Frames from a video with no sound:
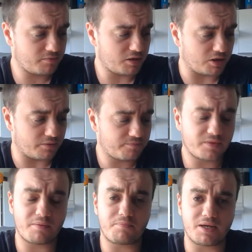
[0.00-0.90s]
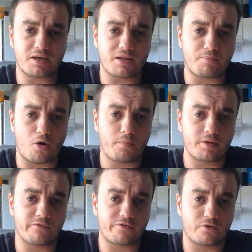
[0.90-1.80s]
you know, they're big and they're
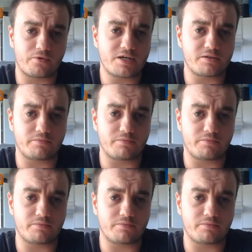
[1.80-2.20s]
popular for a reason